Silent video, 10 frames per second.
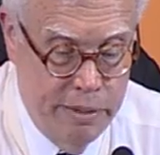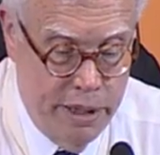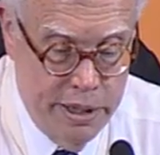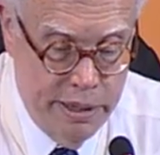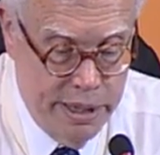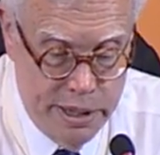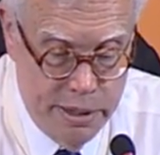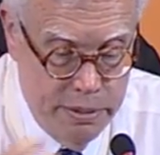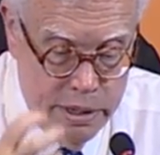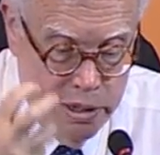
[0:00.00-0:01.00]
the mother. I think
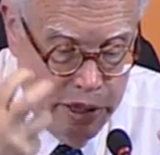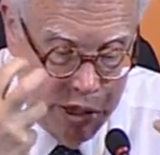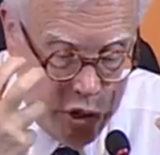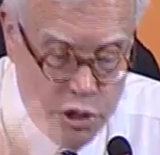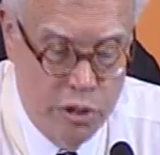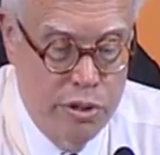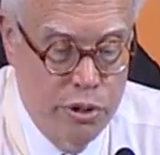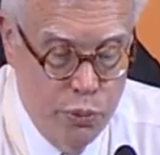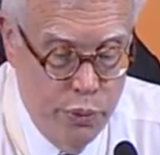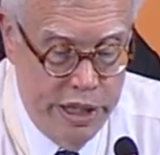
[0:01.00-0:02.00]
the, the, the
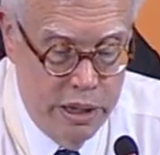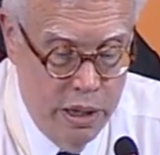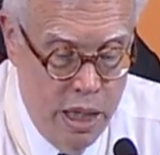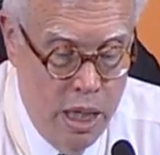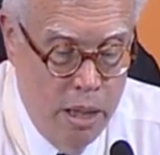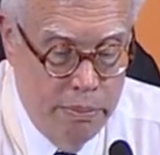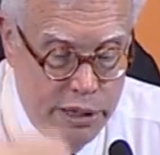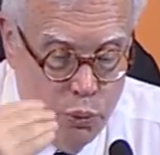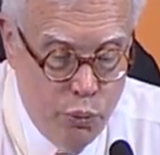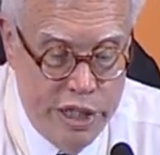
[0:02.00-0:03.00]
concerns are real,
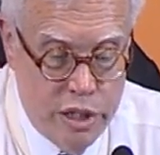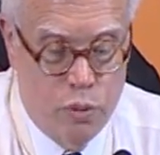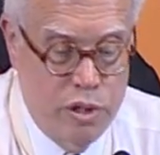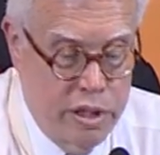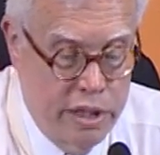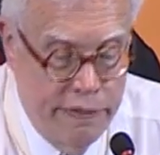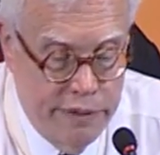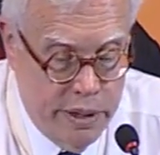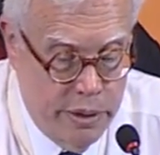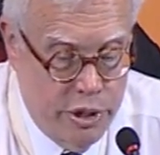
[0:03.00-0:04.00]
but the resources
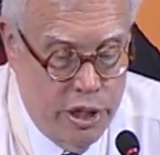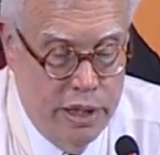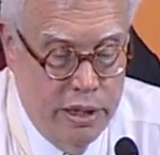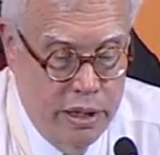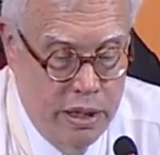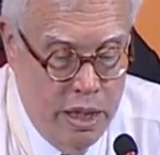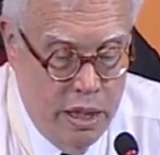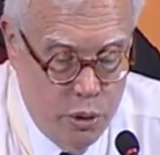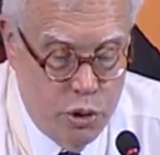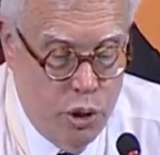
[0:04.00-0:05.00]
given to those child,
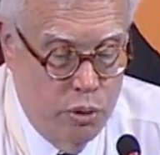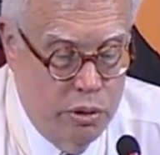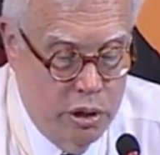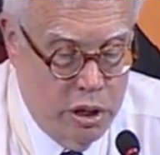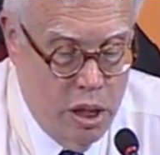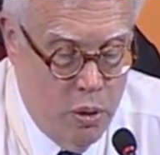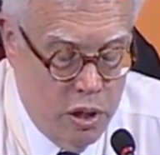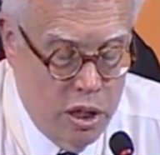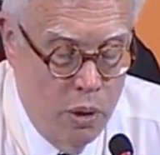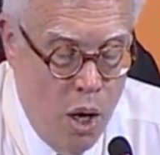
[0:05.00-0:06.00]
those children is lower.
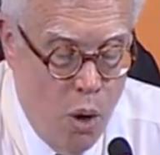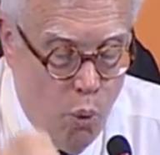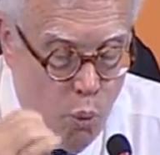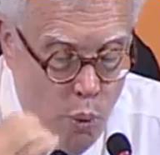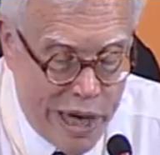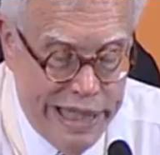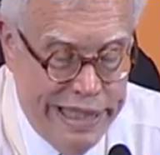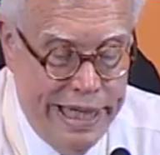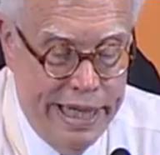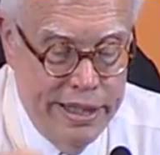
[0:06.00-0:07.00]
So
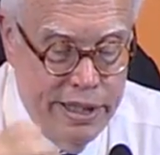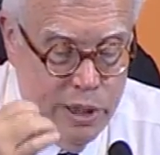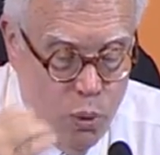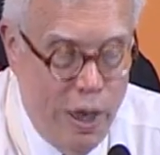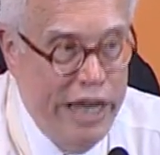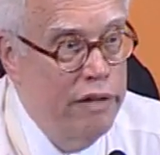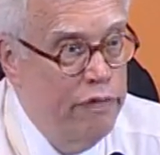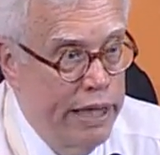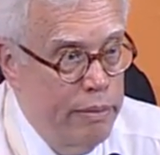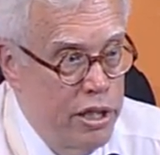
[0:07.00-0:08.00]
recognizing the way the
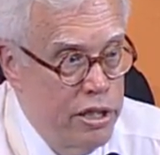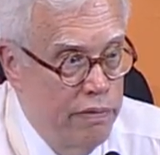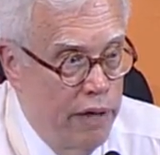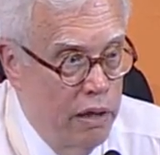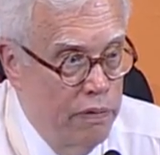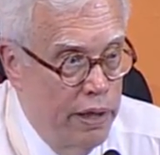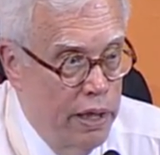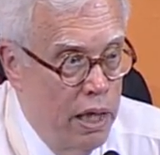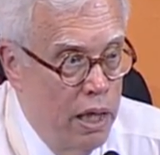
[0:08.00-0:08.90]
family is evolving,